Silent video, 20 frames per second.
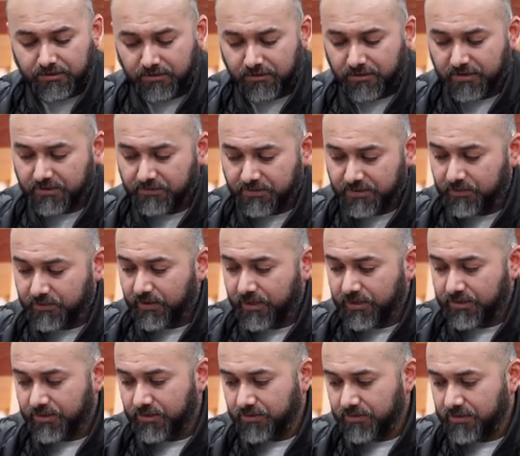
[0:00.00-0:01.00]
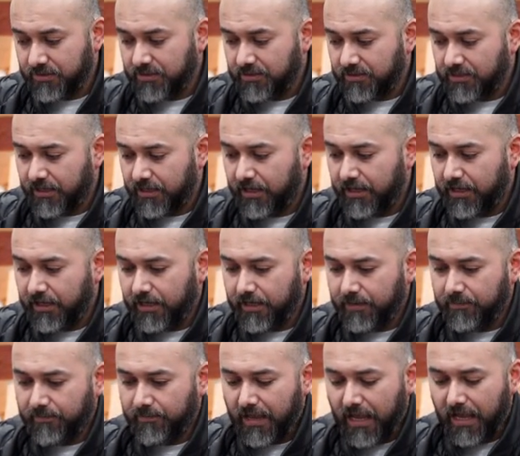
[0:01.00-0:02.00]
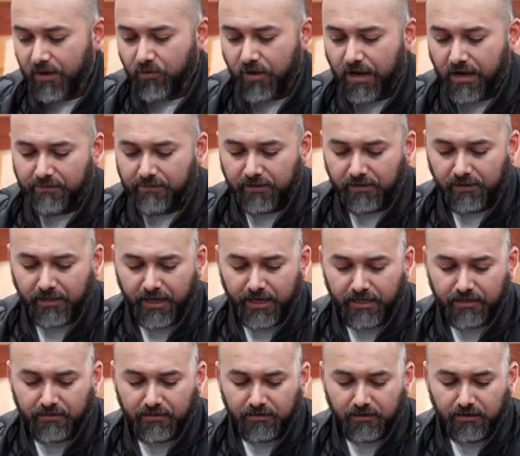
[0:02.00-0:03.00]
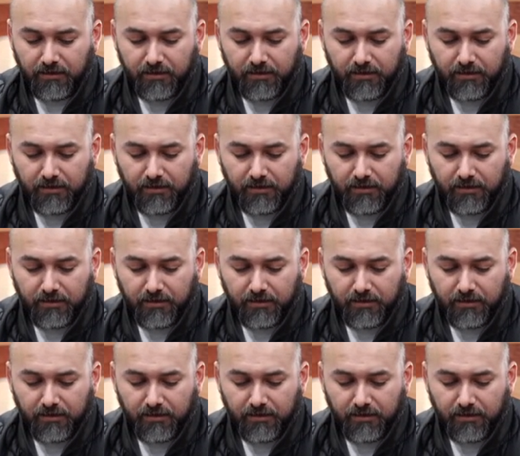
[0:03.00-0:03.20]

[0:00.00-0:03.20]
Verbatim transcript: So that's the reason why I chose this. And um, I don't have a LAN